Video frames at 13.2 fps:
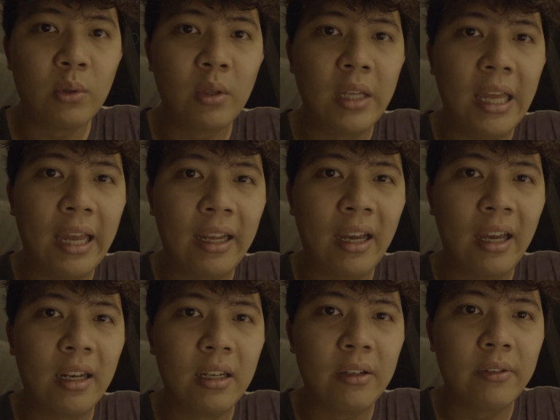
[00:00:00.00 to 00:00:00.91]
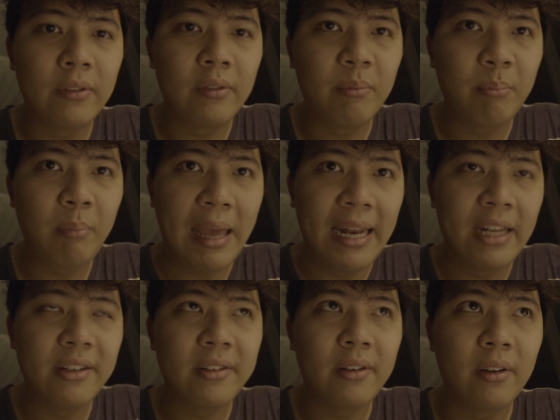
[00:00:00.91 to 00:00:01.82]
Today I kind of
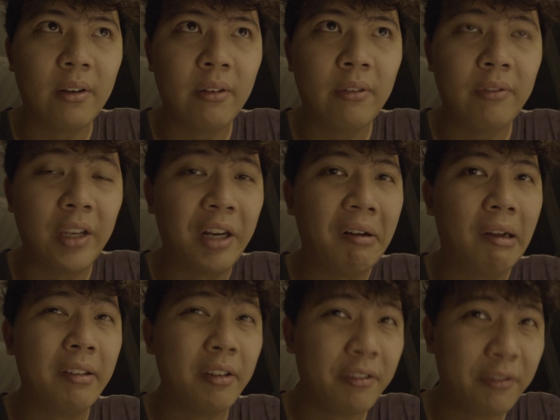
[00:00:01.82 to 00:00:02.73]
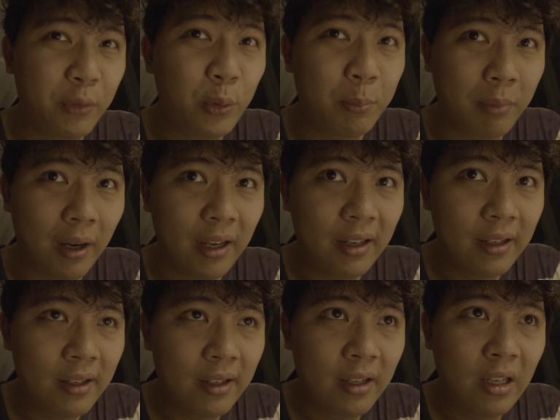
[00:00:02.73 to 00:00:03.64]
managed to figure out the food part,
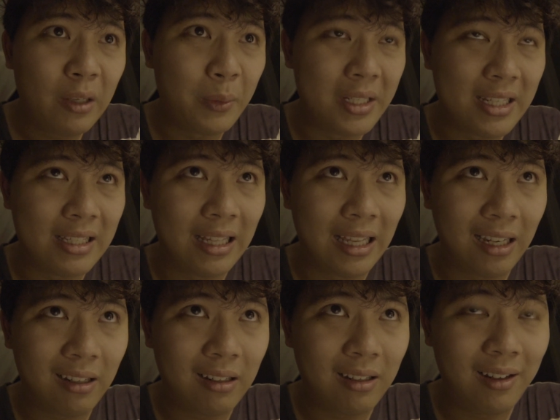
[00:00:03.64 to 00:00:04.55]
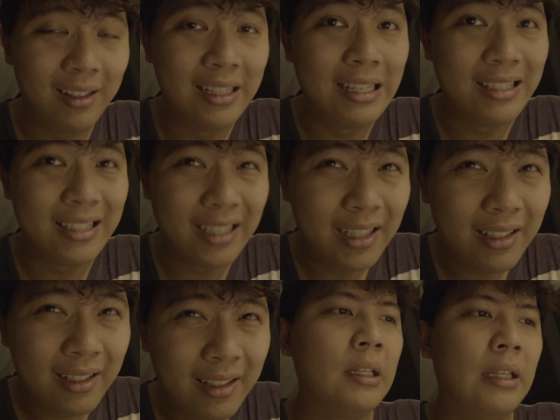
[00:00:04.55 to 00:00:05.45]
which is like a dessert.
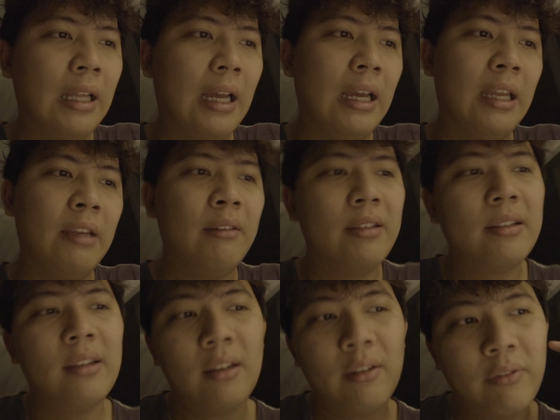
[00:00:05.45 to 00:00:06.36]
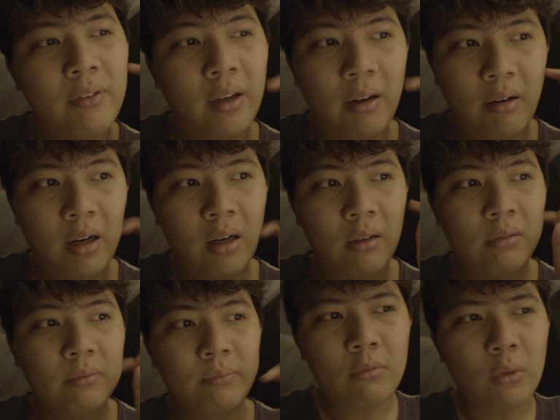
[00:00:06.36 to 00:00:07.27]
I just need to figure out
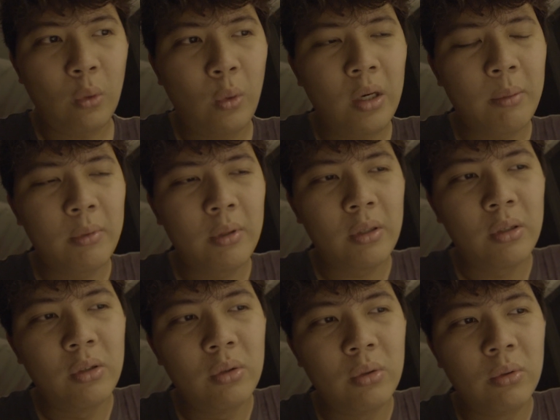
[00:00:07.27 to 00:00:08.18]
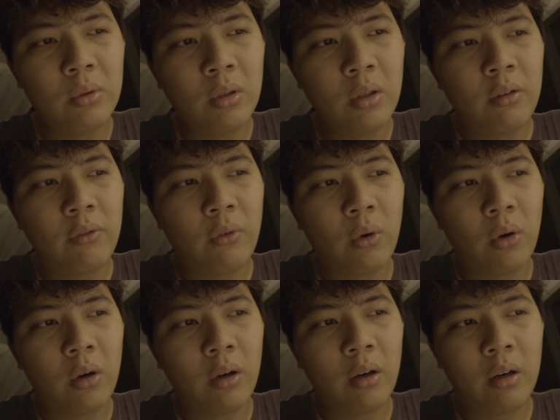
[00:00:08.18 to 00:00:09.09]
what I'm gonna do
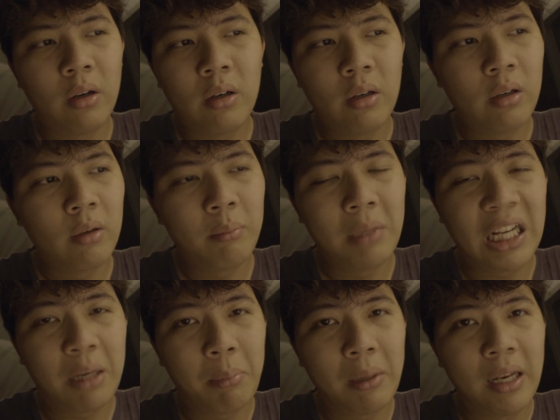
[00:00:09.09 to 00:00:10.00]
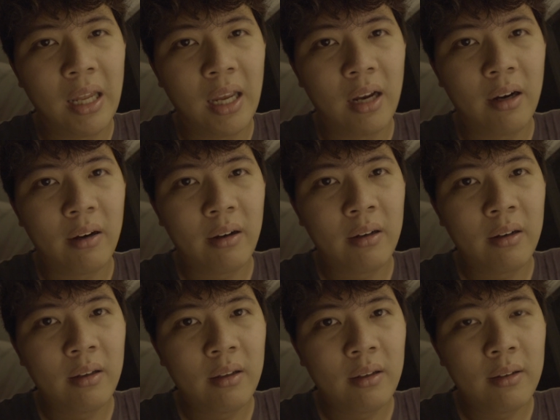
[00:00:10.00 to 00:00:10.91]
for makeup and hair,
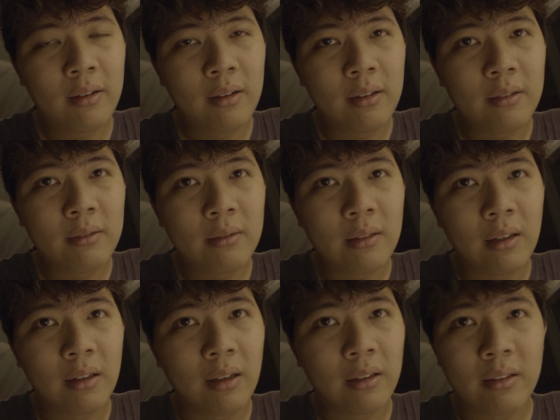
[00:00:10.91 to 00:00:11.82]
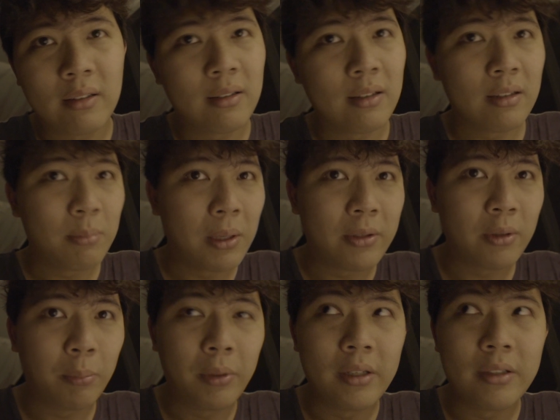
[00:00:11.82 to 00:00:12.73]
and like just a
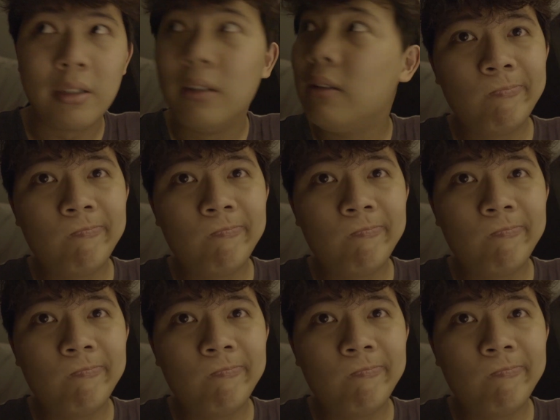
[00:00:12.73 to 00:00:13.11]
special present.